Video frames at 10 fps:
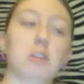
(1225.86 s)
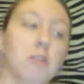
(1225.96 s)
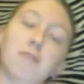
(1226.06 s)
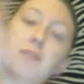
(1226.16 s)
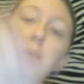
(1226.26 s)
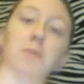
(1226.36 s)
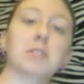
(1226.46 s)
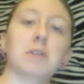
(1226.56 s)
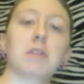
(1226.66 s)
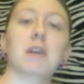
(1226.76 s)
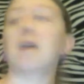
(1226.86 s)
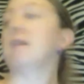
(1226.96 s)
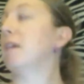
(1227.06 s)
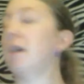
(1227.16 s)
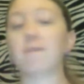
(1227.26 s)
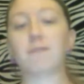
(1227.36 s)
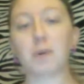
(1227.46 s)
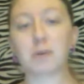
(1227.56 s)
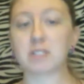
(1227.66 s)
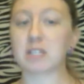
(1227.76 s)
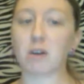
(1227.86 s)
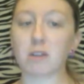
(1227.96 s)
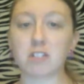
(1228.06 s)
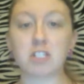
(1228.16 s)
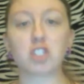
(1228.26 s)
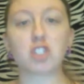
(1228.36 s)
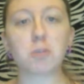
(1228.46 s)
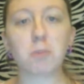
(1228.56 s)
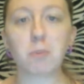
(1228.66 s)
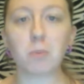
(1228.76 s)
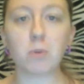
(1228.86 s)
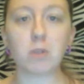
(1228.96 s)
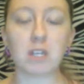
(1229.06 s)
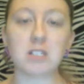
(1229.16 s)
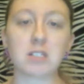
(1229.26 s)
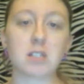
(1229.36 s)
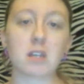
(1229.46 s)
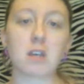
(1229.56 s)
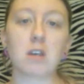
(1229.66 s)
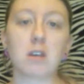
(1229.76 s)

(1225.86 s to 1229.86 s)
You focus on that, not focusing on the stupid bullies